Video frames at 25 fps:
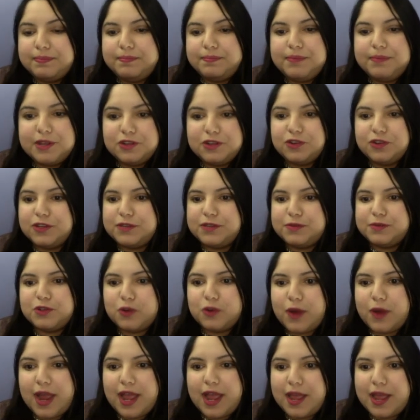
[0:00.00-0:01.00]
be sure to
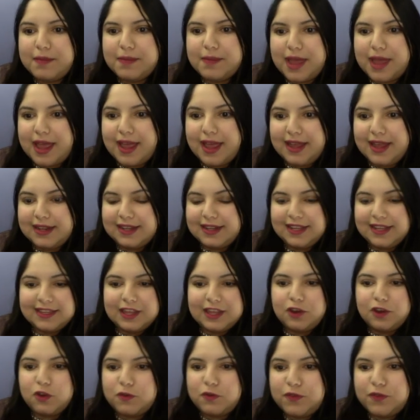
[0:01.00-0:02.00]
subscribe and click
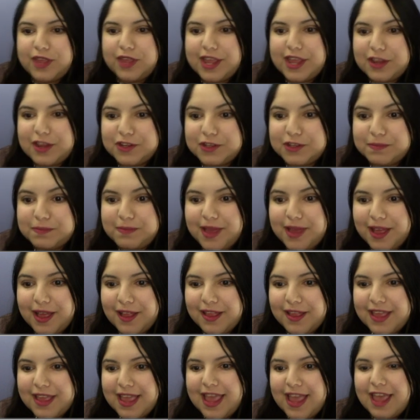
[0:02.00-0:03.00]
that notification bell